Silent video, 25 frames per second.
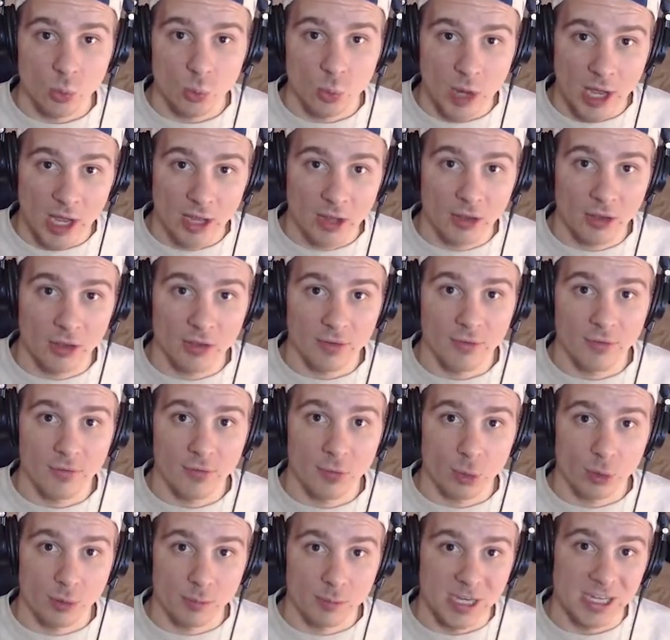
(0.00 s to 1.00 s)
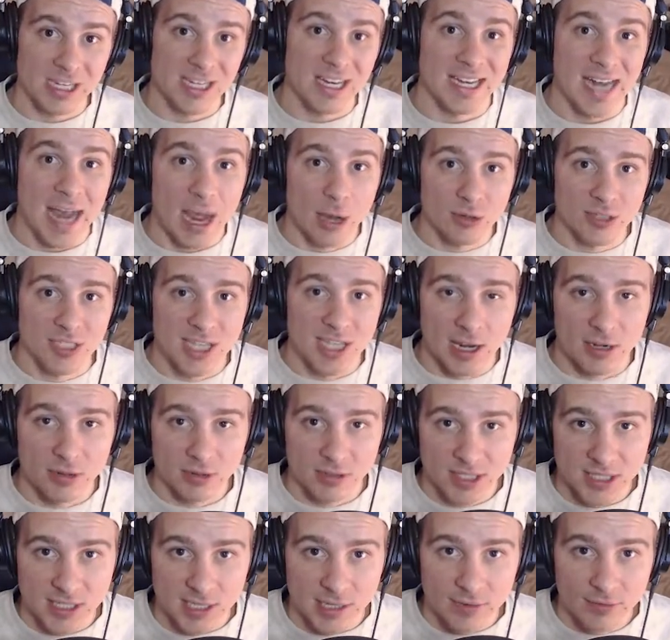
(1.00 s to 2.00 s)
well for being an
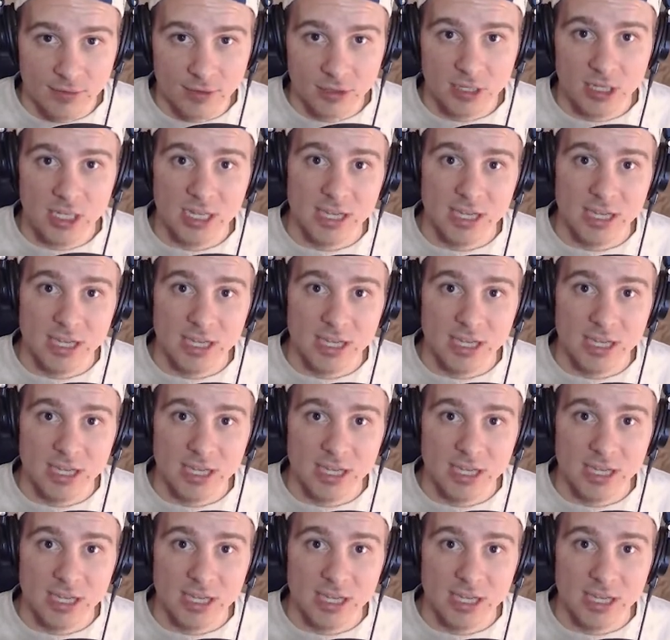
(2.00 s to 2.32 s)
outside receiver,